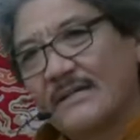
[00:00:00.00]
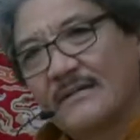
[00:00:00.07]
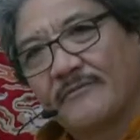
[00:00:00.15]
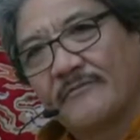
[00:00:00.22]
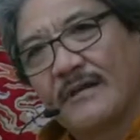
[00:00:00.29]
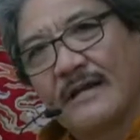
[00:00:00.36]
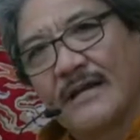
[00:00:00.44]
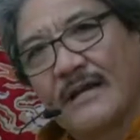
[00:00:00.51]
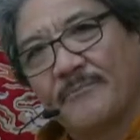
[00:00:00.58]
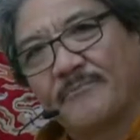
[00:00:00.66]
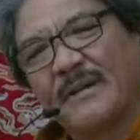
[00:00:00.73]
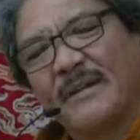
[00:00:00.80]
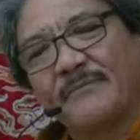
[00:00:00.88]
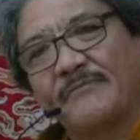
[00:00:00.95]
we, we are
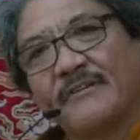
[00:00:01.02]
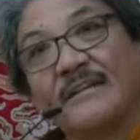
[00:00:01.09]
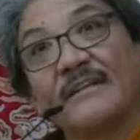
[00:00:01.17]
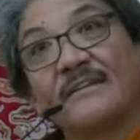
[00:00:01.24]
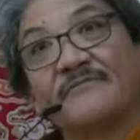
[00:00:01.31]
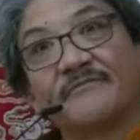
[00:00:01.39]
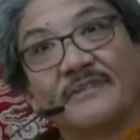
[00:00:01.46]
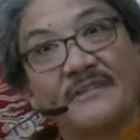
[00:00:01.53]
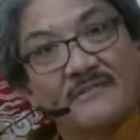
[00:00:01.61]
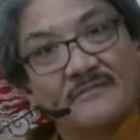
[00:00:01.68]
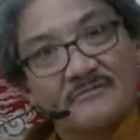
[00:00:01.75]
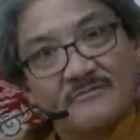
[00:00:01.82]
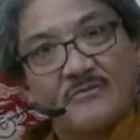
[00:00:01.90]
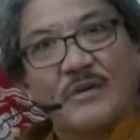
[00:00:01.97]
happy, feel, feel
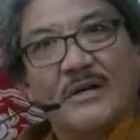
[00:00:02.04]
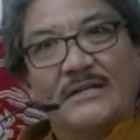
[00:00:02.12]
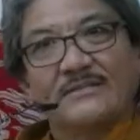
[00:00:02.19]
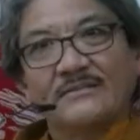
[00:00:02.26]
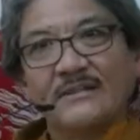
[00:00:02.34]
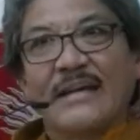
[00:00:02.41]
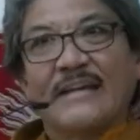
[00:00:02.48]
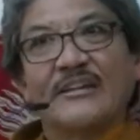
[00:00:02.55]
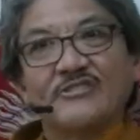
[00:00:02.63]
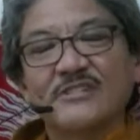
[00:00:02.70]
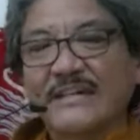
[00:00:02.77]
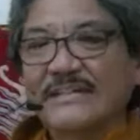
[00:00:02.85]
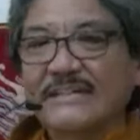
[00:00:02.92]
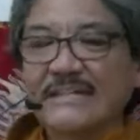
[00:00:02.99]
quite
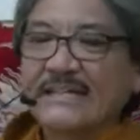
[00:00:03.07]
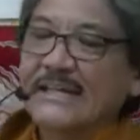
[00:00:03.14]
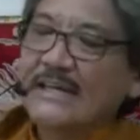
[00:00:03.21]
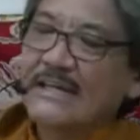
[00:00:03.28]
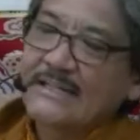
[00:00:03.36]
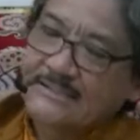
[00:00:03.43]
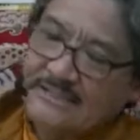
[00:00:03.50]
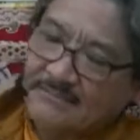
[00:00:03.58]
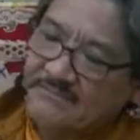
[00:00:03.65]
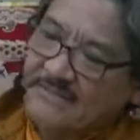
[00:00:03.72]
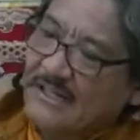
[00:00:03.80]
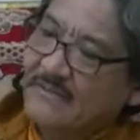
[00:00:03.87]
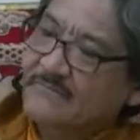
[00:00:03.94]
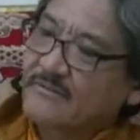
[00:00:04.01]
energetic,
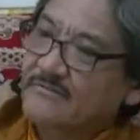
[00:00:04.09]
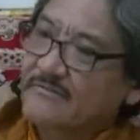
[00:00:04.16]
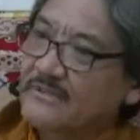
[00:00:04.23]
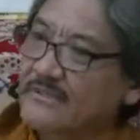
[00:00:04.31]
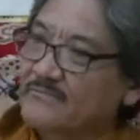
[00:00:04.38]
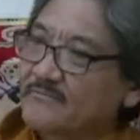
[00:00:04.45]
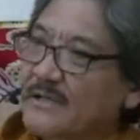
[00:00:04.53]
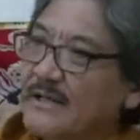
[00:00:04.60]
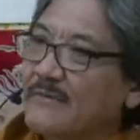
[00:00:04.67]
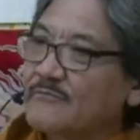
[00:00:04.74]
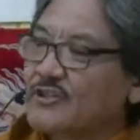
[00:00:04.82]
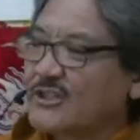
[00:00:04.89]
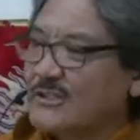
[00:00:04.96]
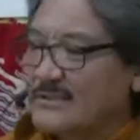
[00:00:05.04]
sometimes we become
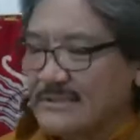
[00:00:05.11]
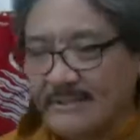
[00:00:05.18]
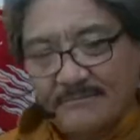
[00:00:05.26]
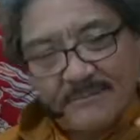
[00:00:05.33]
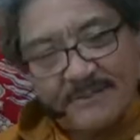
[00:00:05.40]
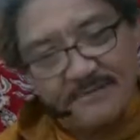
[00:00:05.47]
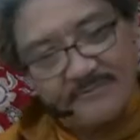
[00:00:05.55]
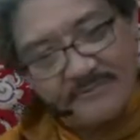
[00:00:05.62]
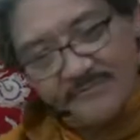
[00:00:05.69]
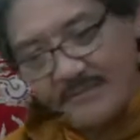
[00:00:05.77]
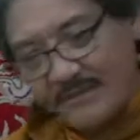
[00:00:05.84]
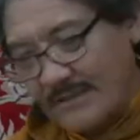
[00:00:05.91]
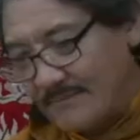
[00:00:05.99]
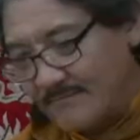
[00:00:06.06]
rich, sometimes
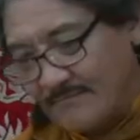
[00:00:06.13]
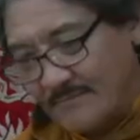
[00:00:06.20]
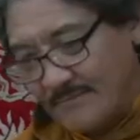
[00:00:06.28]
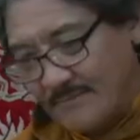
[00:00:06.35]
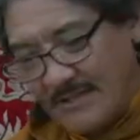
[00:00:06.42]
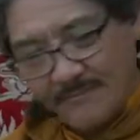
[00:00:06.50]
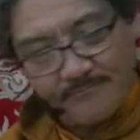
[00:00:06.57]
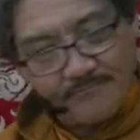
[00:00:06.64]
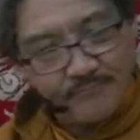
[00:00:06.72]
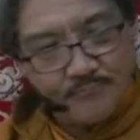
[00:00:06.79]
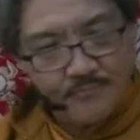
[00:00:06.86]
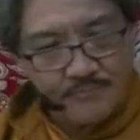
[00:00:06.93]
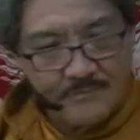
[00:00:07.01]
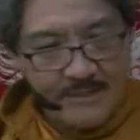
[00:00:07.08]
we can become
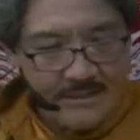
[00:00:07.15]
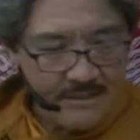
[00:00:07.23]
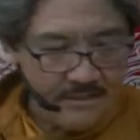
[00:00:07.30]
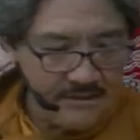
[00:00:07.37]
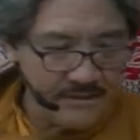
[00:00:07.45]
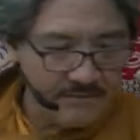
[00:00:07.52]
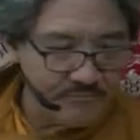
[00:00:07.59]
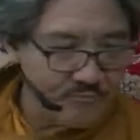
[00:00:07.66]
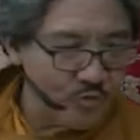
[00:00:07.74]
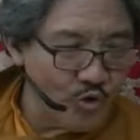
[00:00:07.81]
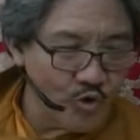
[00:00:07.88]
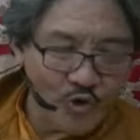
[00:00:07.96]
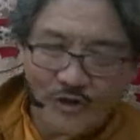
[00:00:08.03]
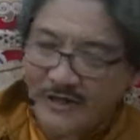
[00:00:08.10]

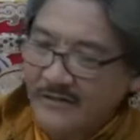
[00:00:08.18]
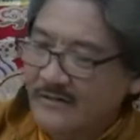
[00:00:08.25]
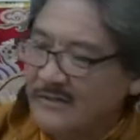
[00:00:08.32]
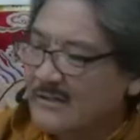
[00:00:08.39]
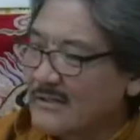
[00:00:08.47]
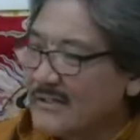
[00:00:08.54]
poorer.